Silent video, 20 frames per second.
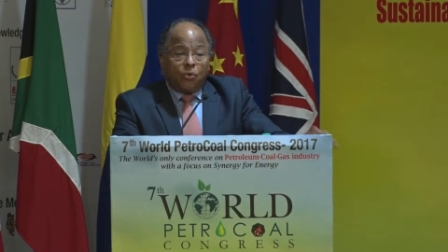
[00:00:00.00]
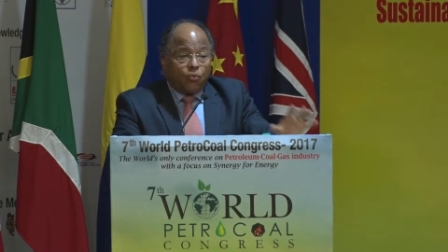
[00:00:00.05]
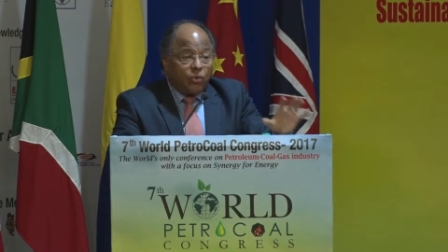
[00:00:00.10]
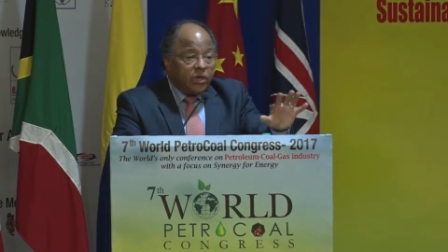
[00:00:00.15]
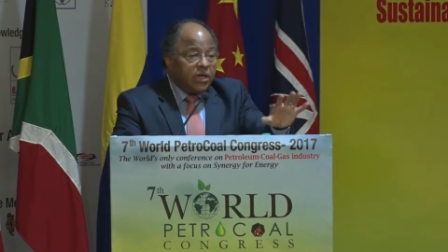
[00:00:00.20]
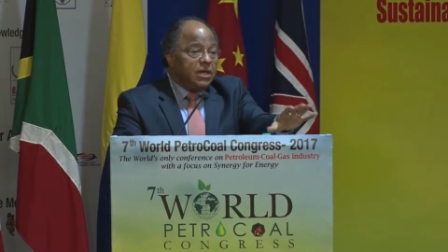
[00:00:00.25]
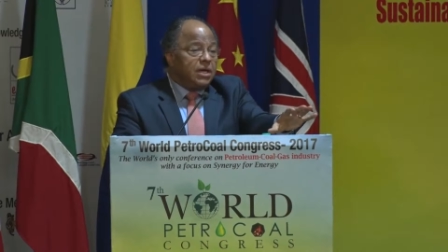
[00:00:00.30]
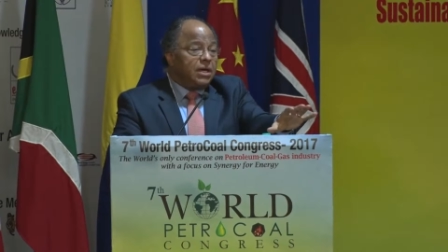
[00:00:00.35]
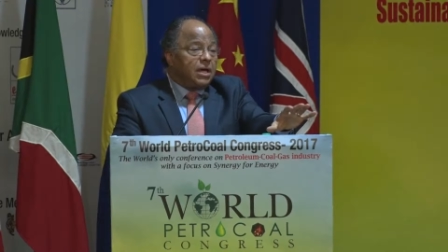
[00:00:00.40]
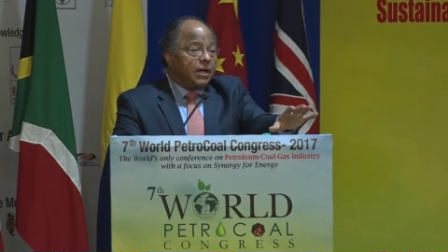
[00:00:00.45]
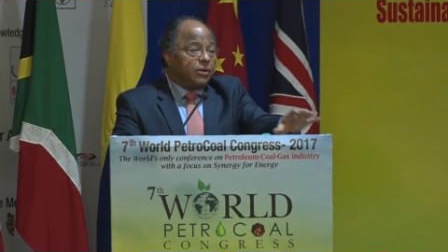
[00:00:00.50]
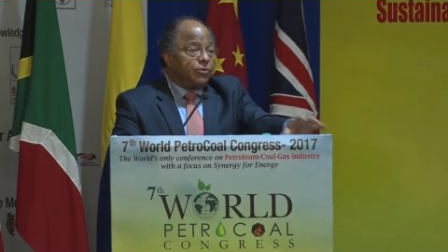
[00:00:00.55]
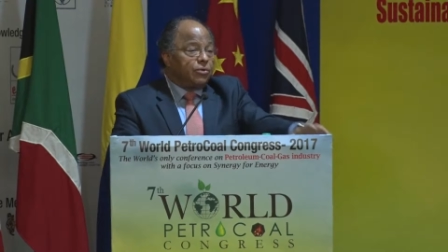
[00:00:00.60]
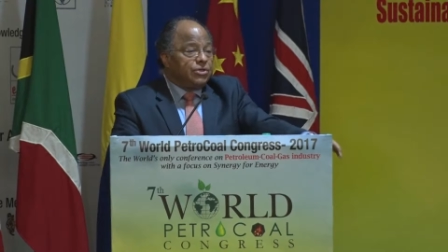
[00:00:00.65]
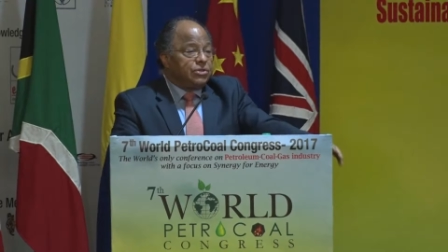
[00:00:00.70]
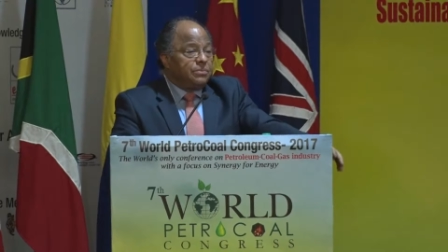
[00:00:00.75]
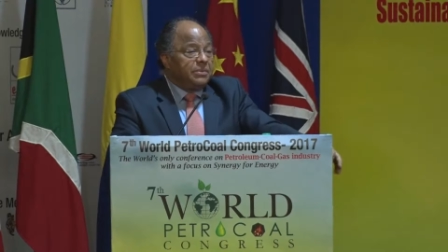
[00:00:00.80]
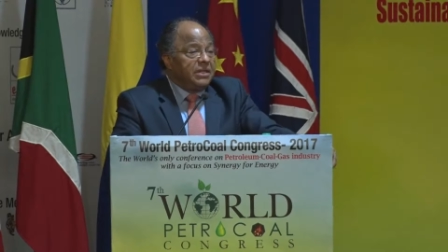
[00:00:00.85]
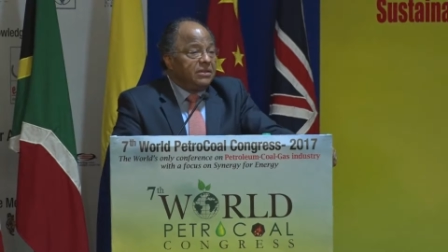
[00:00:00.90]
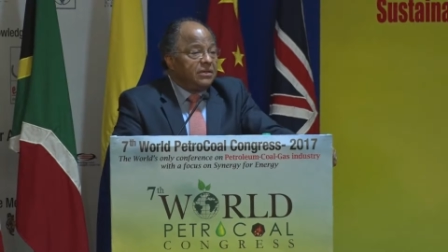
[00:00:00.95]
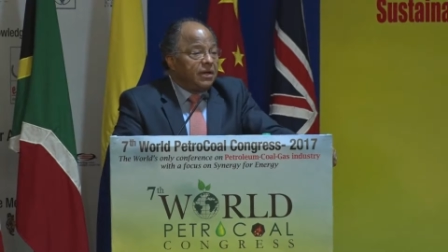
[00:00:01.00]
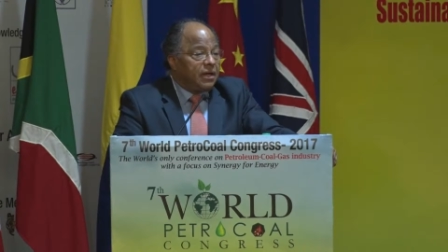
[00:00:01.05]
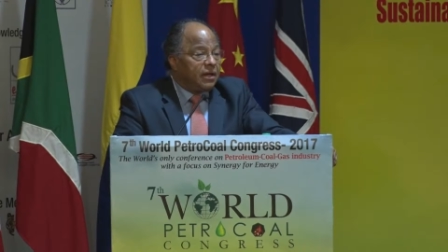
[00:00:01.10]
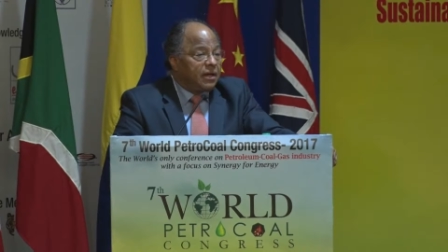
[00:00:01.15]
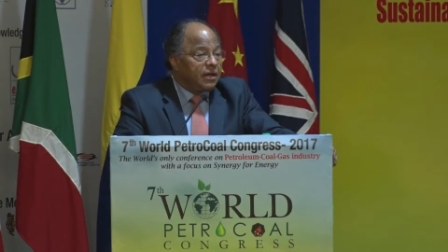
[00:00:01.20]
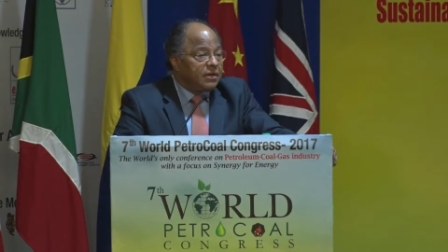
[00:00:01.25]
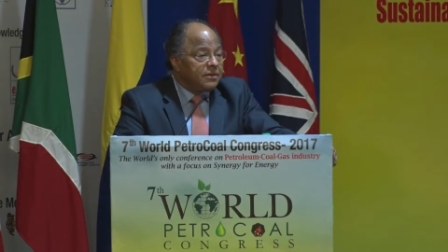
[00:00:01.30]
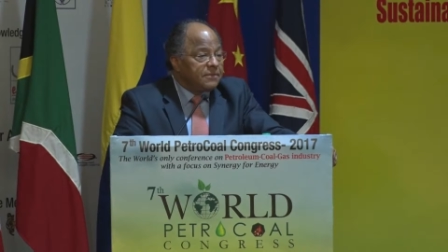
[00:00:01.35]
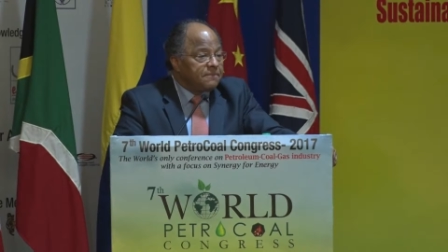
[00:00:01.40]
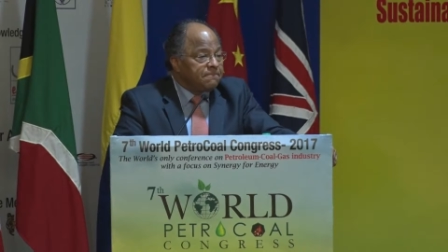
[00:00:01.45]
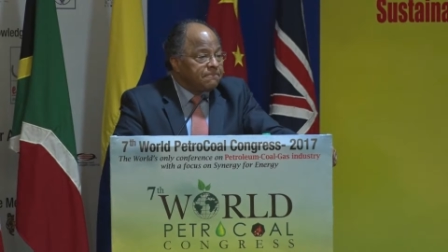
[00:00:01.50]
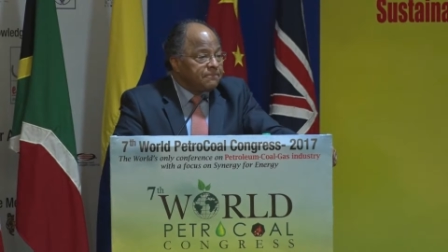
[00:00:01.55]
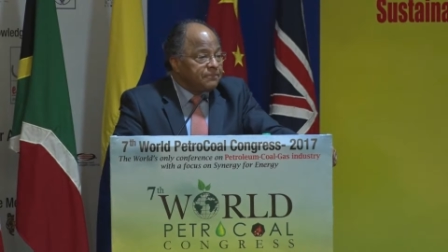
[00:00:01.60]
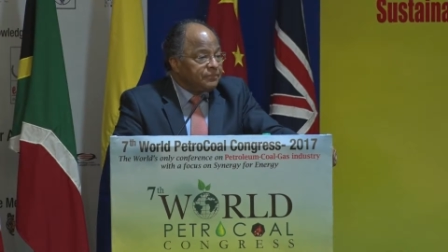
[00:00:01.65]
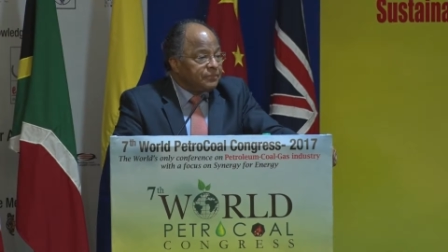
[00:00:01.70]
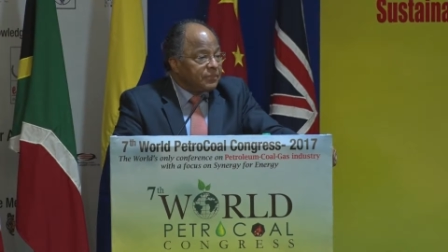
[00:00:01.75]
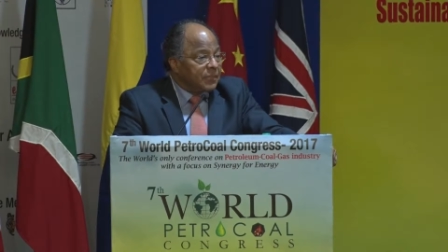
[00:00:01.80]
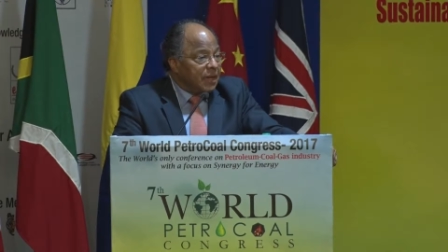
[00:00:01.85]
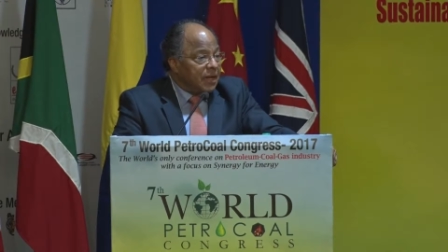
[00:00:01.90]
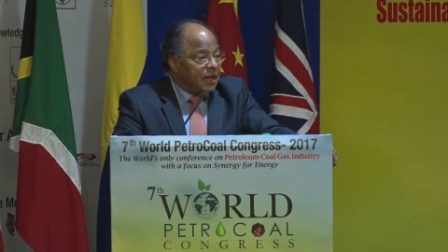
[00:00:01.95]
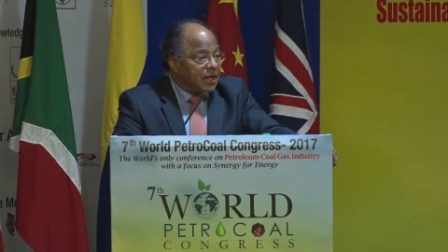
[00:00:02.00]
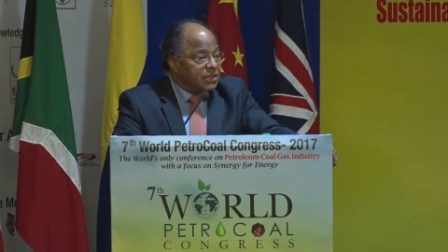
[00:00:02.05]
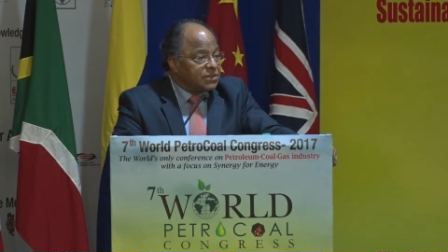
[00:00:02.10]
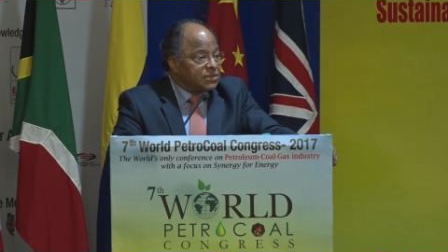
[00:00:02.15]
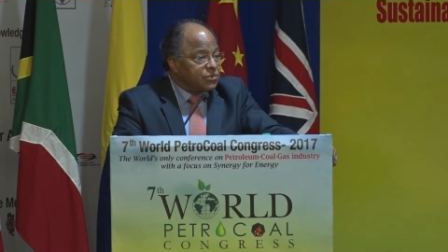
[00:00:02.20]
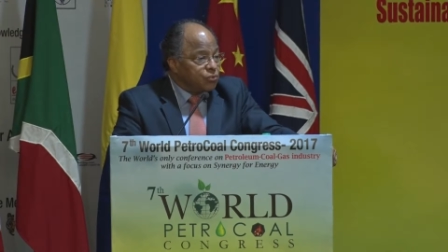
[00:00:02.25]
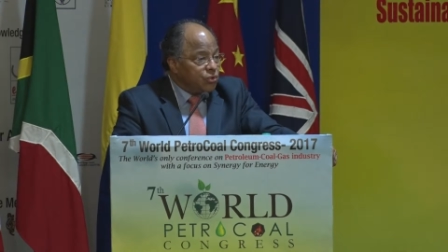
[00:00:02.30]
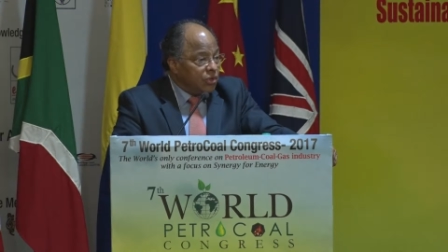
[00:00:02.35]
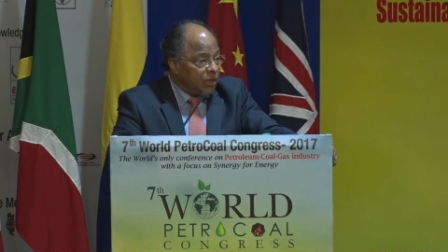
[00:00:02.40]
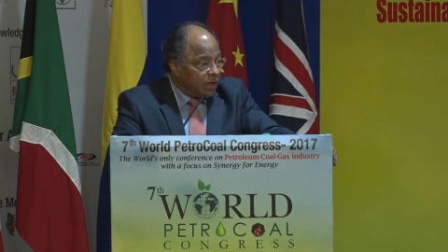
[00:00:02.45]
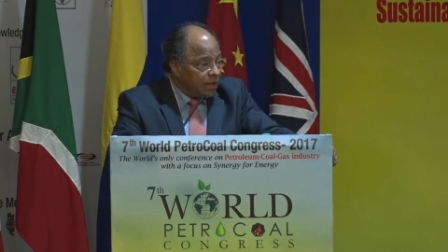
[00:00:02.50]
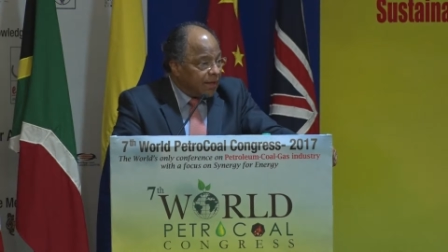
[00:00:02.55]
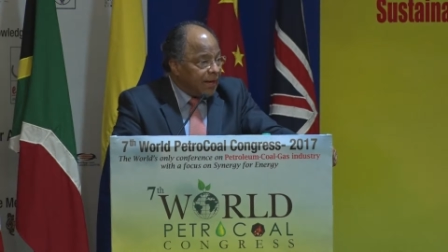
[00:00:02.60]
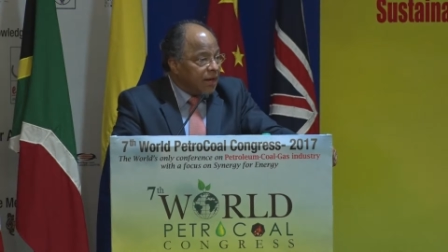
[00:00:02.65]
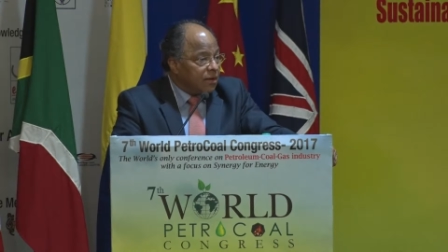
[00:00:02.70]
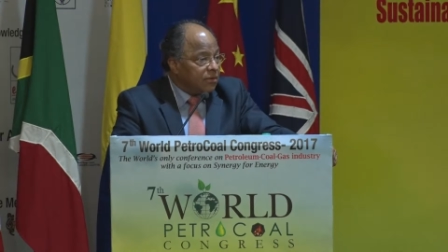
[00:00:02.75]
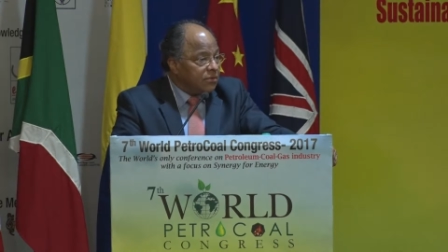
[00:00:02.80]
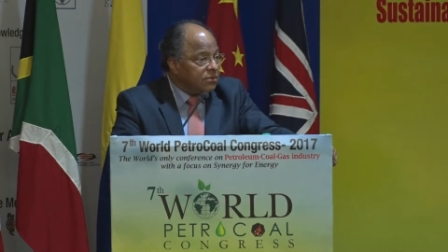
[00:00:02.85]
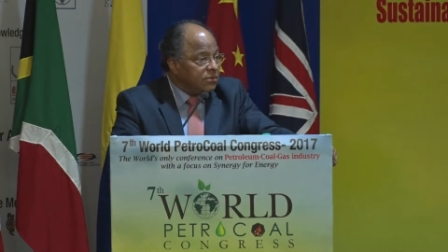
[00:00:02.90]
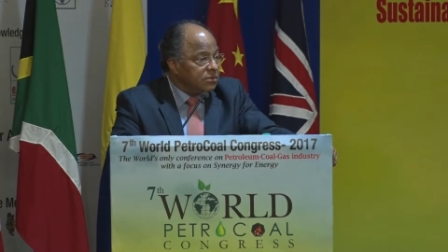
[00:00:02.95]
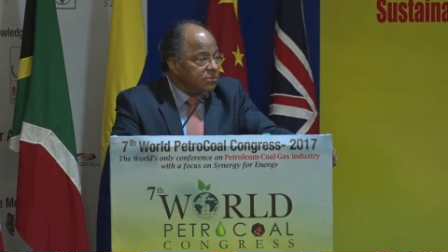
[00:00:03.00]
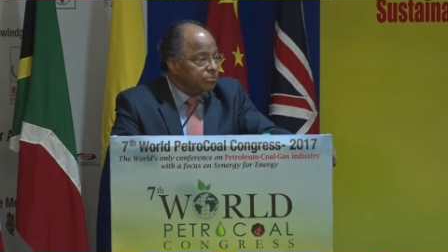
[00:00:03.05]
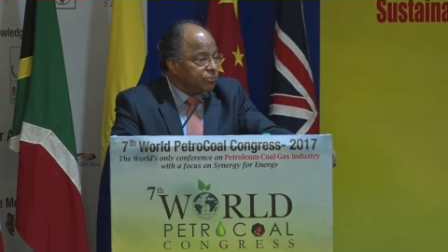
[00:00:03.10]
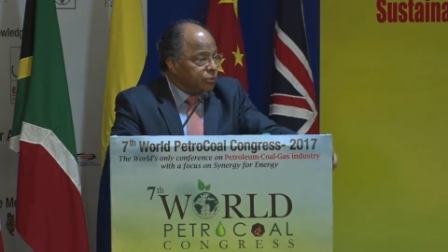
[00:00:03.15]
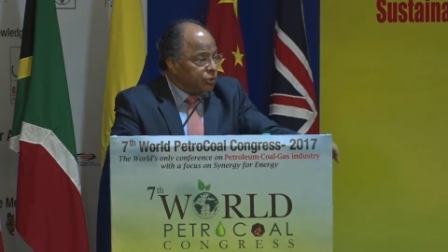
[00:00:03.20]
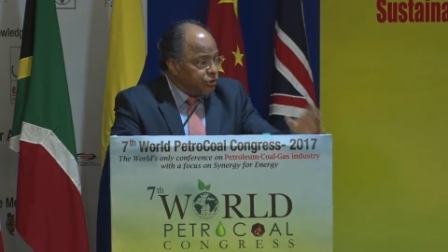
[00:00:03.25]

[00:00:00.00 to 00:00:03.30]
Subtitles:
We are going to be there, as we are now,